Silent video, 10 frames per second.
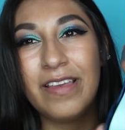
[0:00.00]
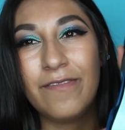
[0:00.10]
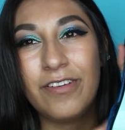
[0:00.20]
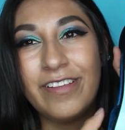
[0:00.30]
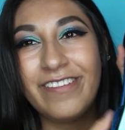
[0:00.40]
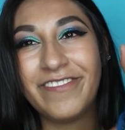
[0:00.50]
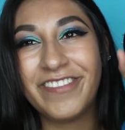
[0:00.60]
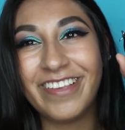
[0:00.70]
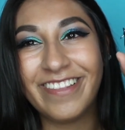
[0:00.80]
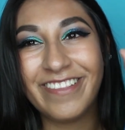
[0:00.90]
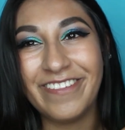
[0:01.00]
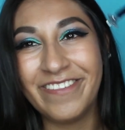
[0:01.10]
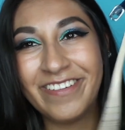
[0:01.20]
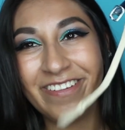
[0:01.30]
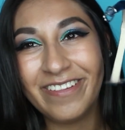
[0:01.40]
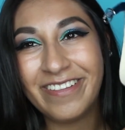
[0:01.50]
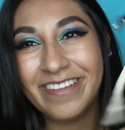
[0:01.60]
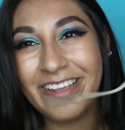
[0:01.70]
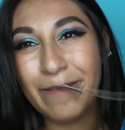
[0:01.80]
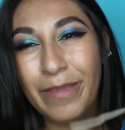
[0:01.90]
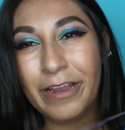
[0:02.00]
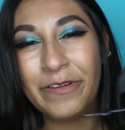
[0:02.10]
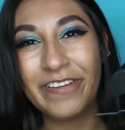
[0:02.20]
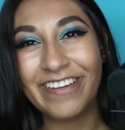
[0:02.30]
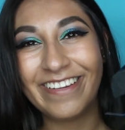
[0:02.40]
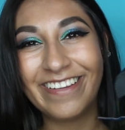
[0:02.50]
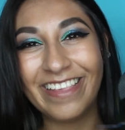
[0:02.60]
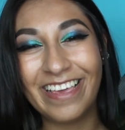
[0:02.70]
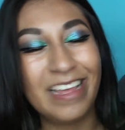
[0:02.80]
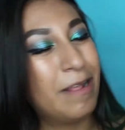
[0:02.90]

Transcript: I've already used it, so pay no attention to that.